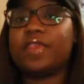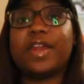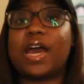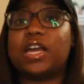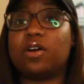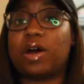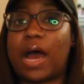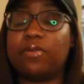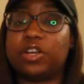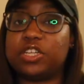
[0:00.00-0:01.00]
then I,
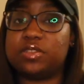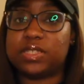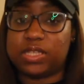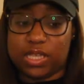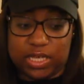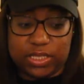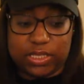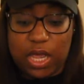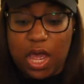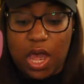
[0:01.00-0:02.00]
I will use
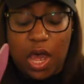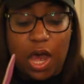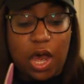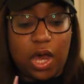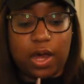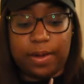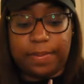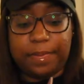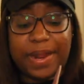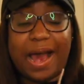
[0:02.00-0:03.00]
this.
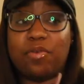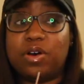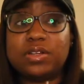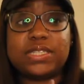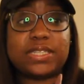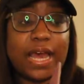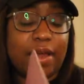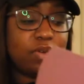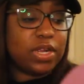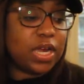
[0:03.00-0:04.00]
Um, but I will
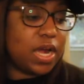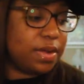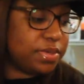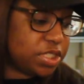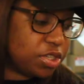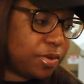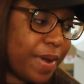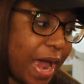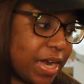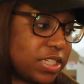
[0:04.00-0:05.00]
say when it comes to
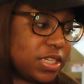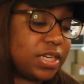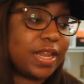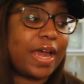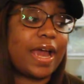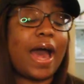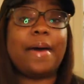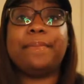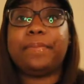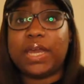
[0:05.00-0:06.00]
packaging,
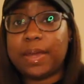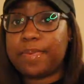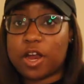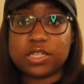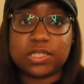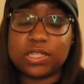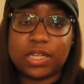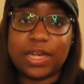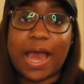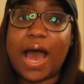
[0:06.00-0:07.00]
like me
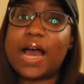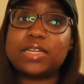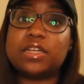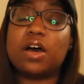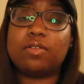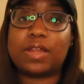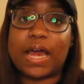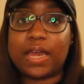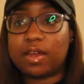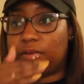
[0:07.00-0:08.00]
personally, I don't
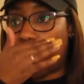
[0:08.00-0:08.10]
like